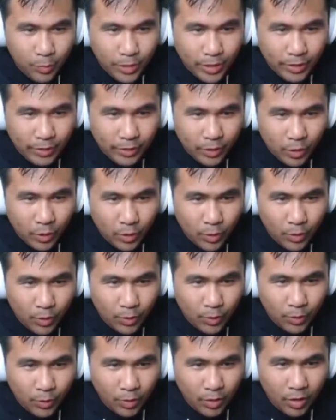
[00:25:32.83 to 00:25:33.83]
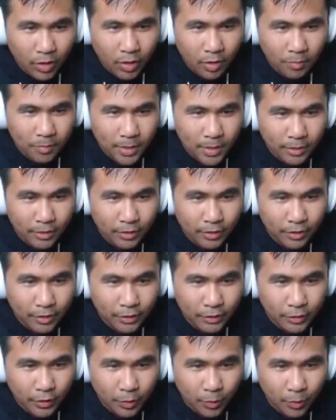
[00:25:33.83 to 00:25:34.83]
weak though. Oh my goodness,
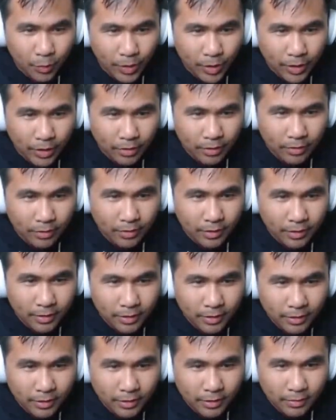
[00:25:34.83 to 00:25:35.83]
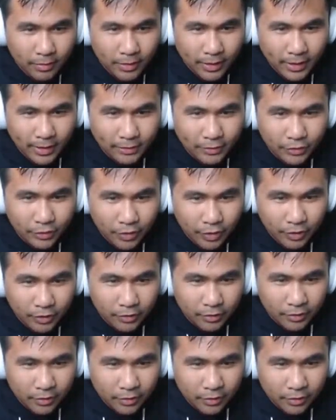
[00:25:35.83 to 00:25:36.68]
they're weak. Well, that sucks.